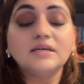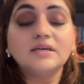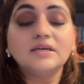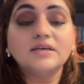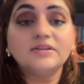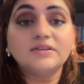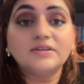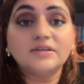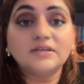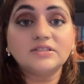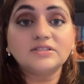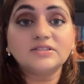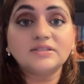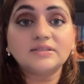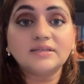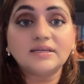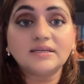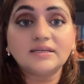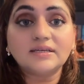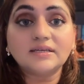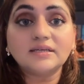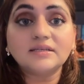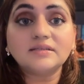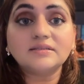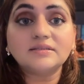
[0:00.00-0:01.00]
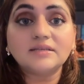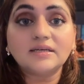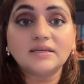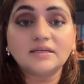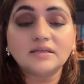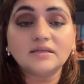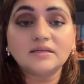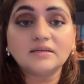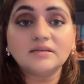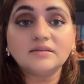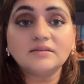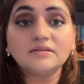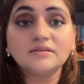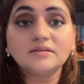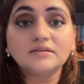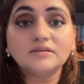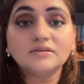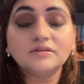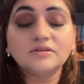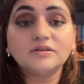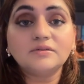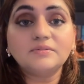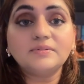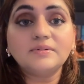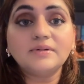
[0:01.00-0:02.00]
their genetic data
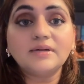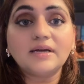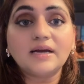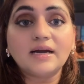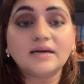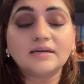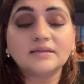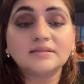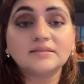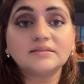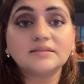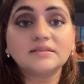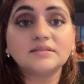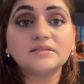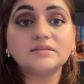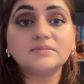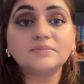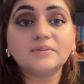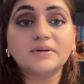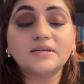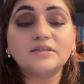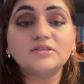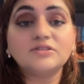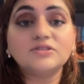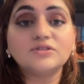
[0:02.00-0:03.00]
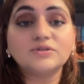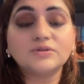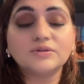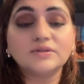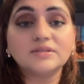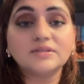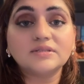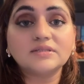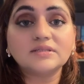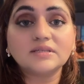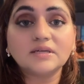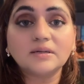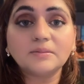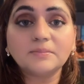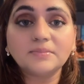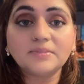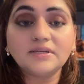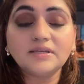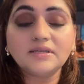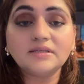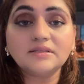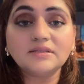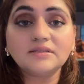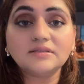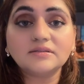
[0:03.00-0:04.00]
could be accessed by insurance
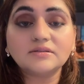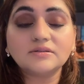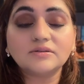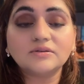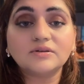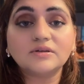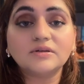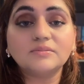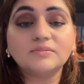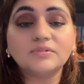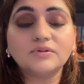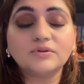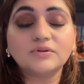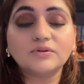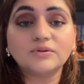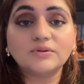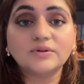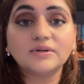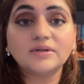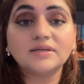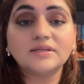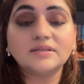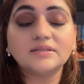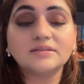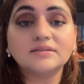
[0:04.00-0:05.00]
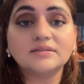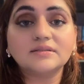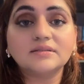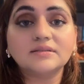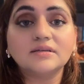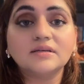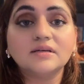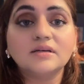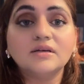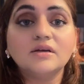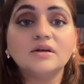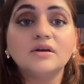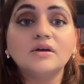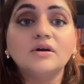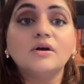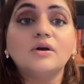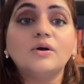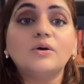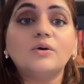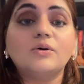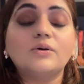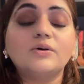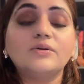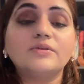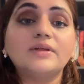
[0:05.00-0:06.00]
companies or employers,
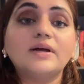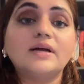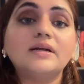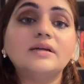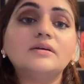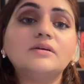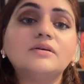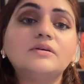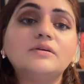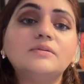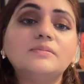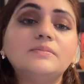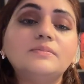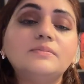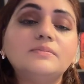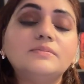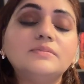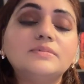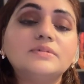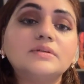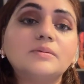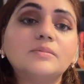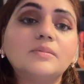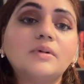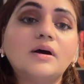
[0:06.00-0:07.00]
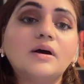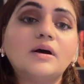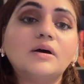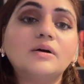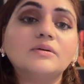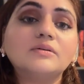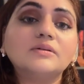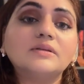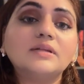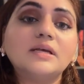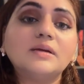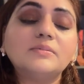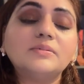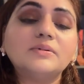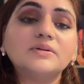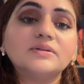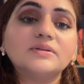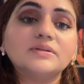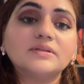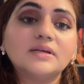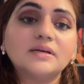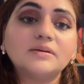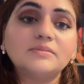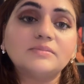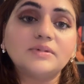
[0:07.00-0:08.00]
or that it could somehow label
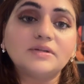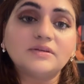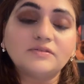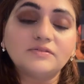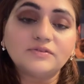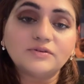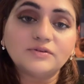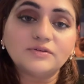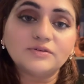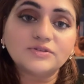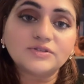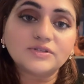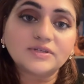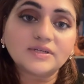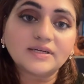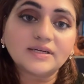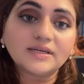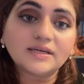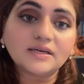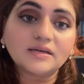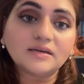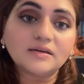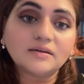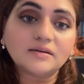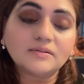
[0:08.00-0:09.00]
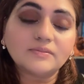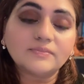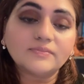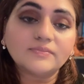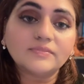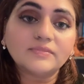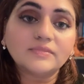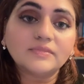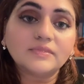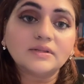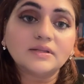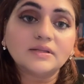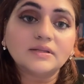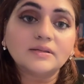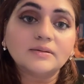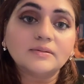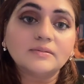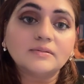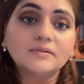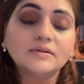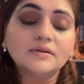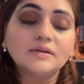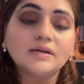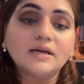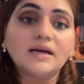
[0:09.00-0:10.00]
them in future care.
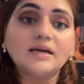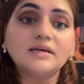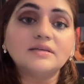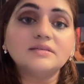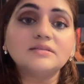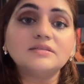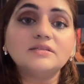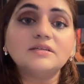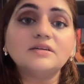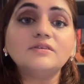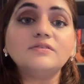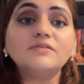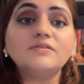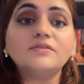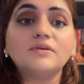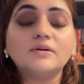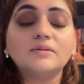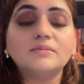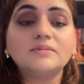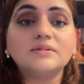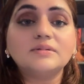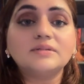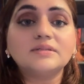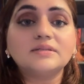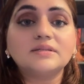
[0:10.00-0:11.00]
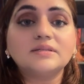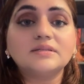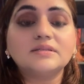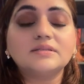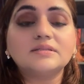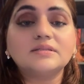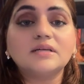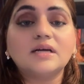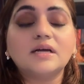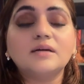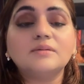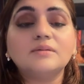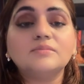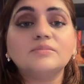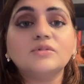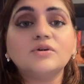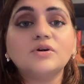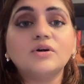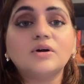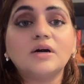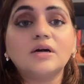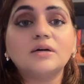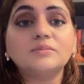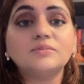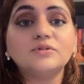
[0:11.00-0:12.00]
As their pharmacist, I am
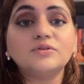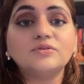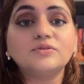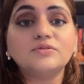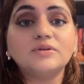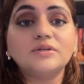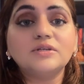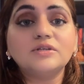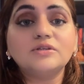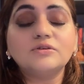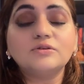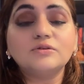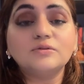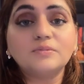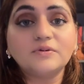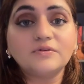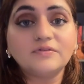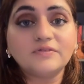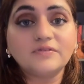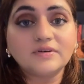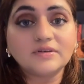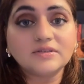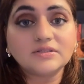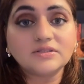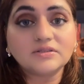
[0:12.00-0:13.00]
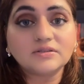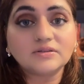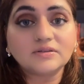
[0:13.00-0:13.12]
caught between two professional